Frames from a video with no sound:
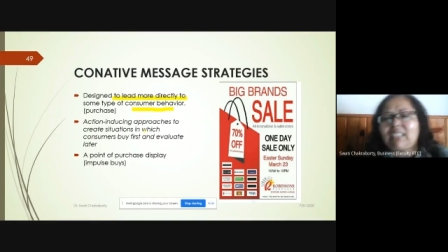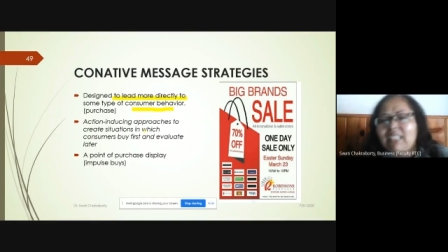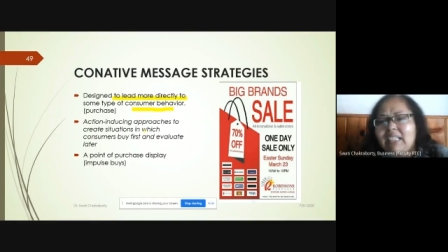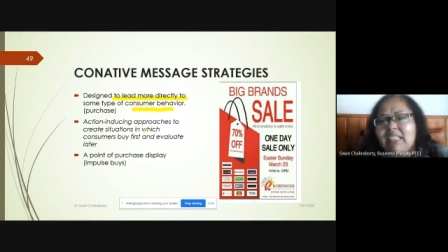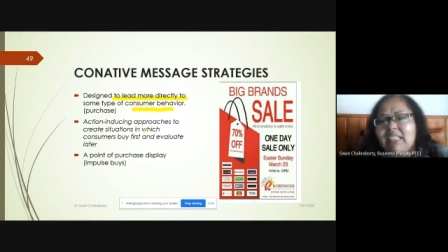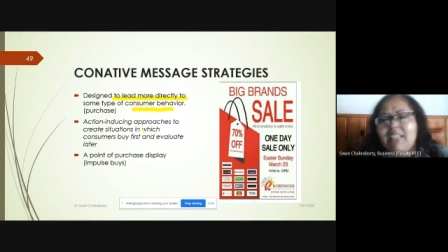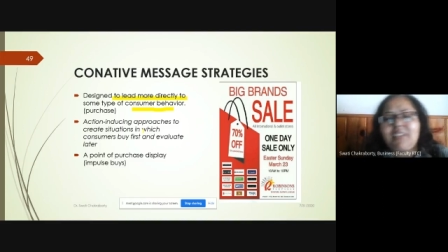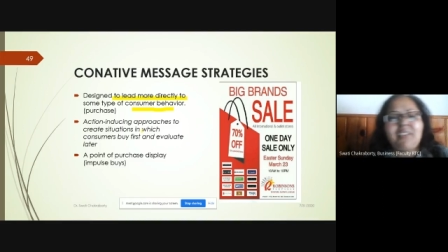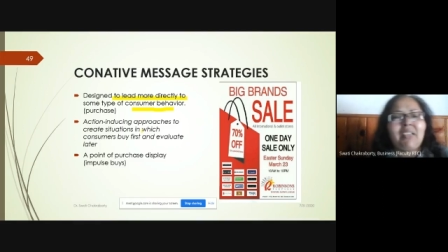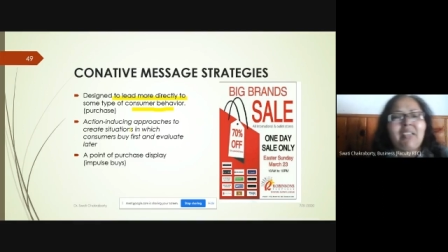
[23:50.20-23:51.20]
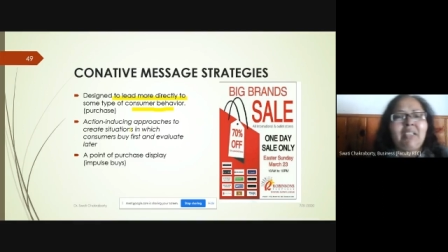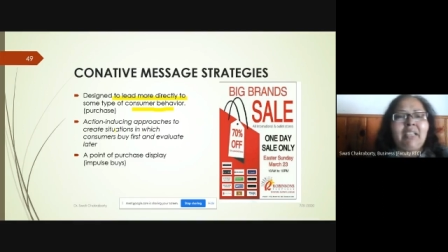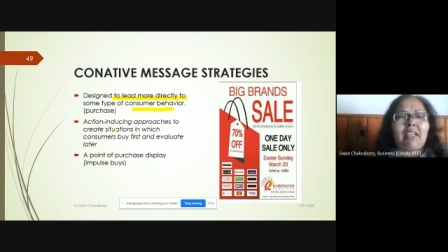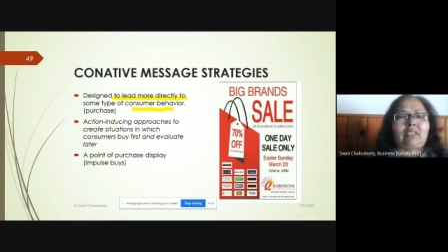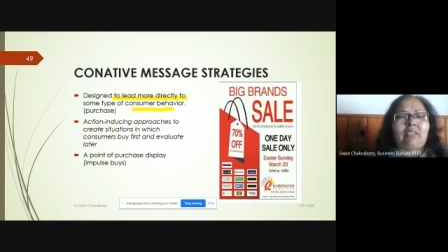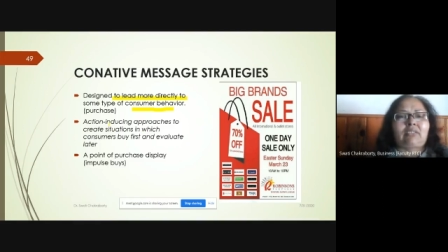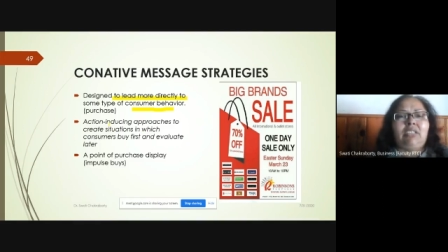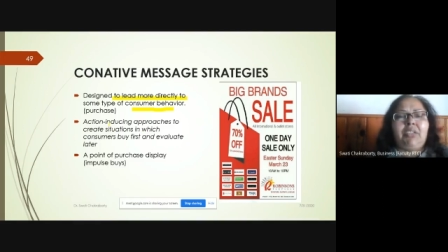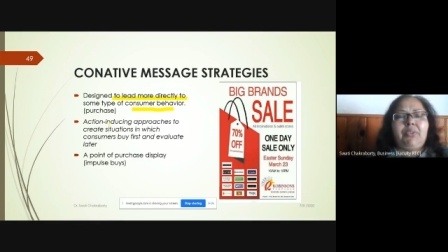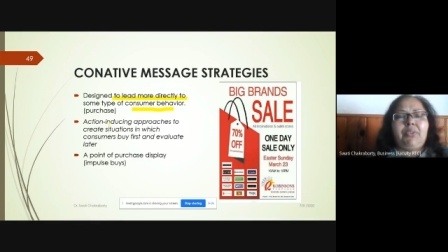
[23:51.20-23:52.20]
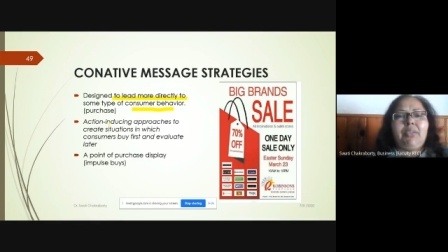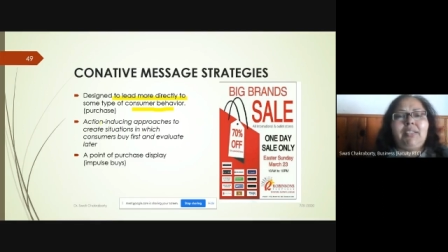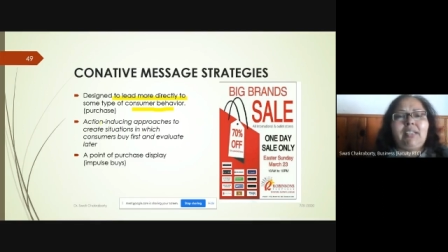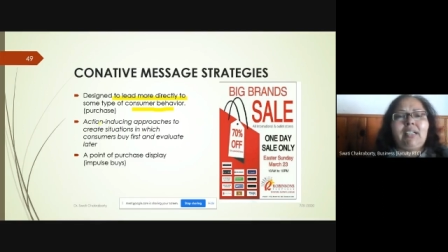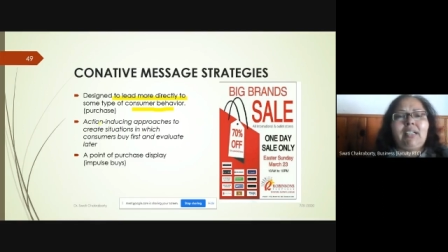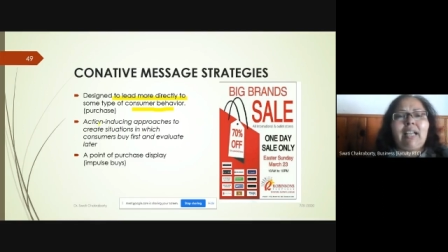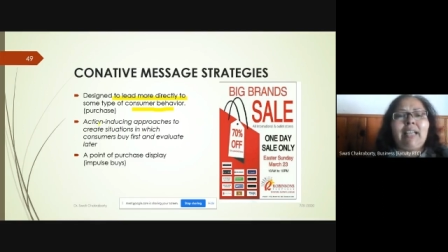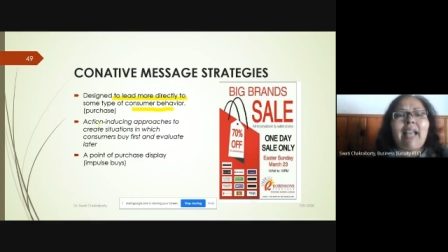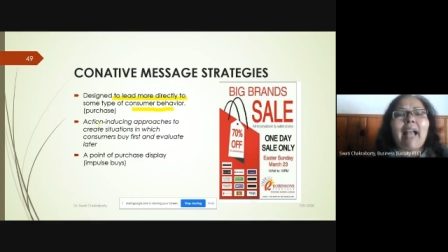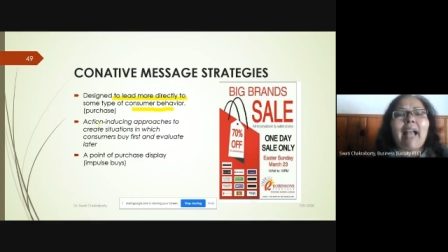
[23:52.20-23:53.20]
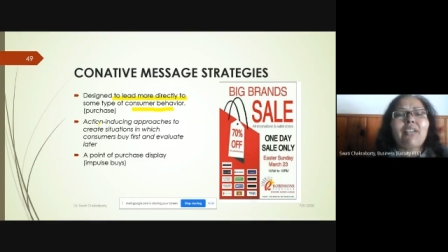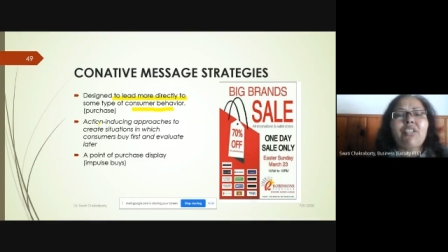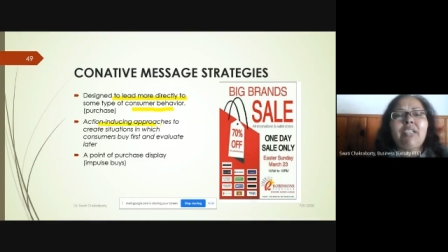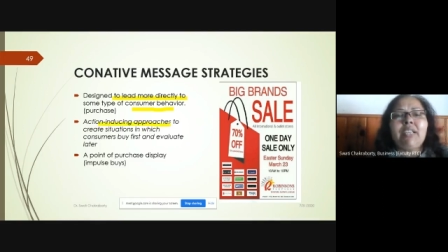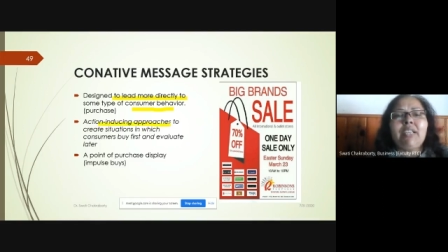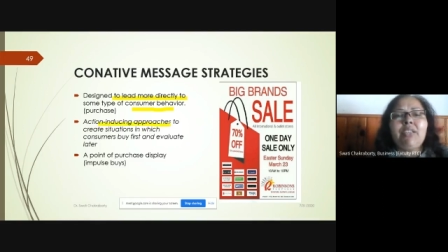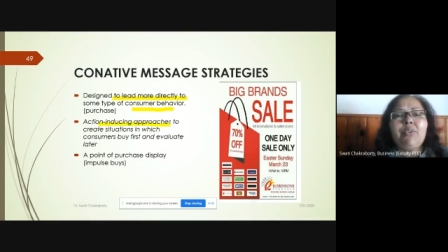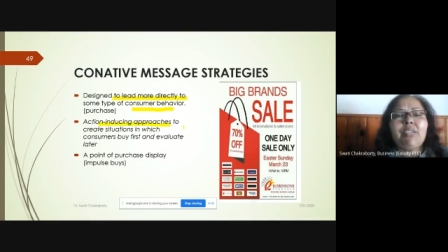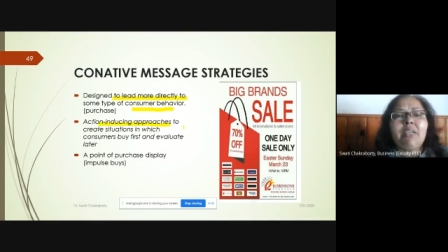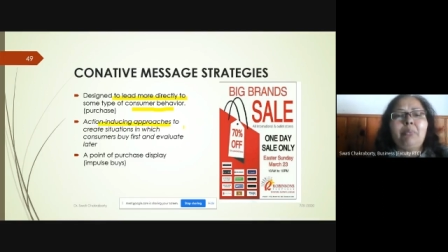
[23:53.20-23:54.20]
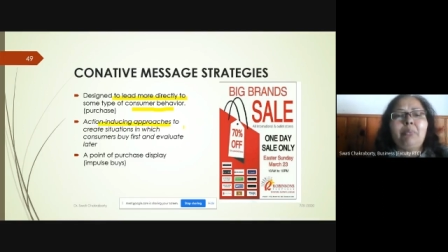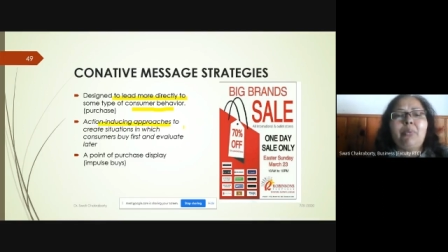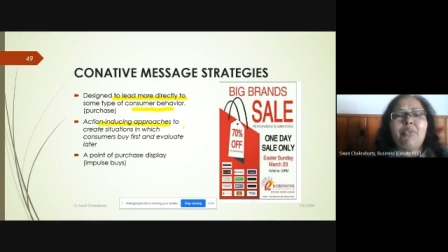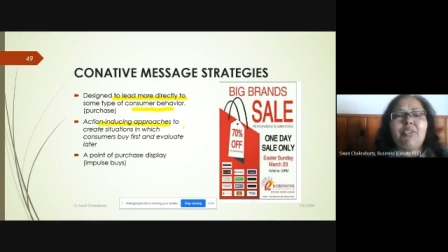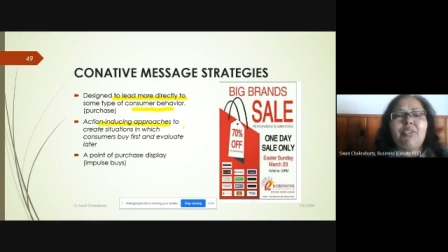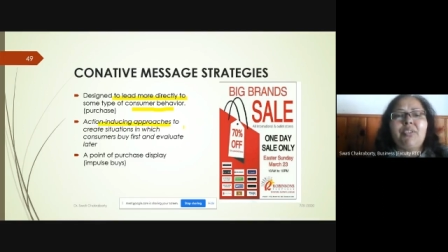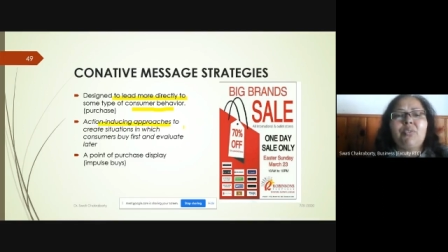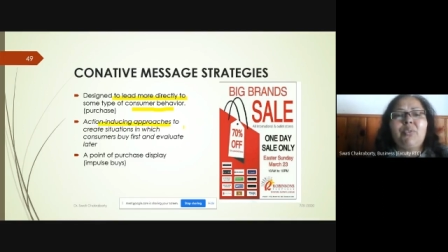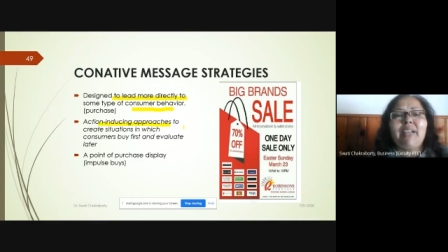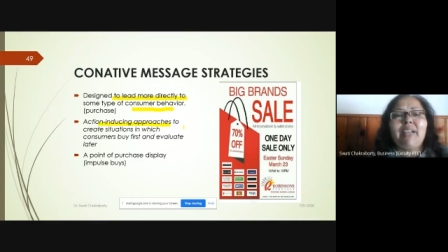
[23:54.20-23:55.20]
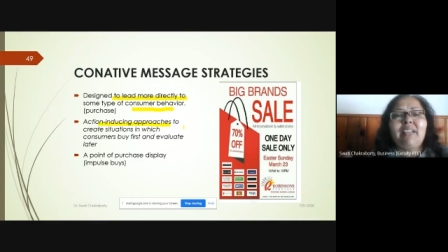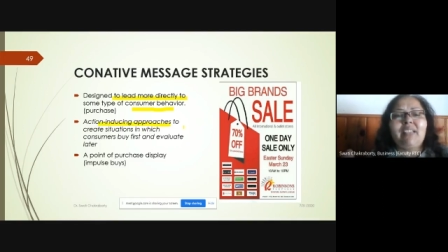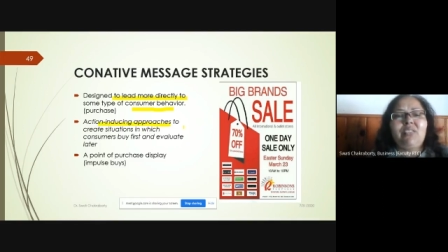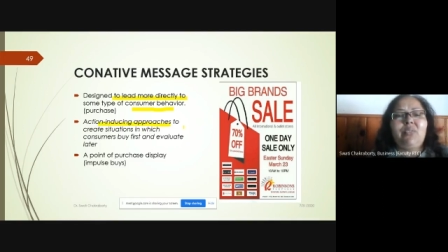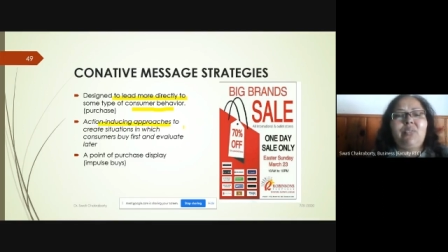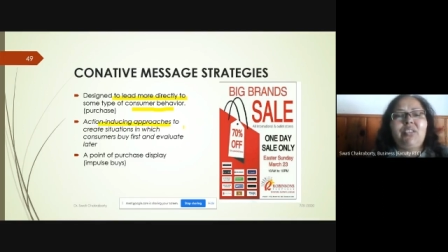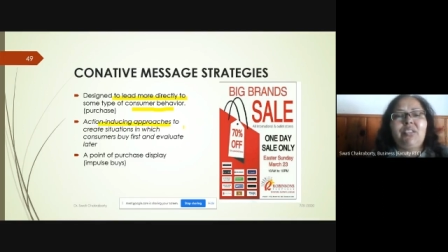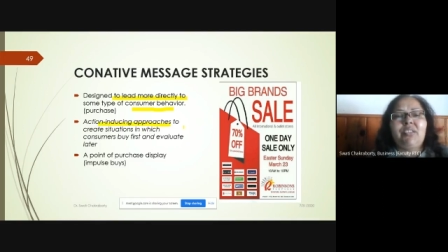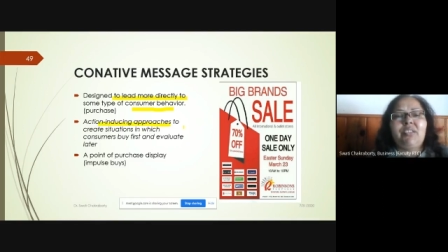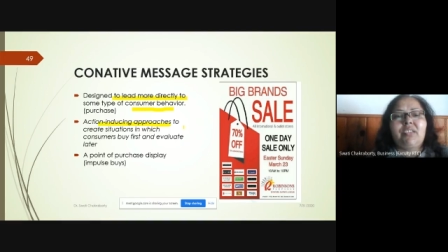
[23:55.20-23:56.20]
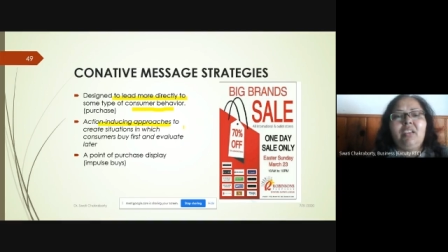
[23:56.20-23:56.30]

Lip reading: Easter Sunday. So it's an action-inducing approaches to create situations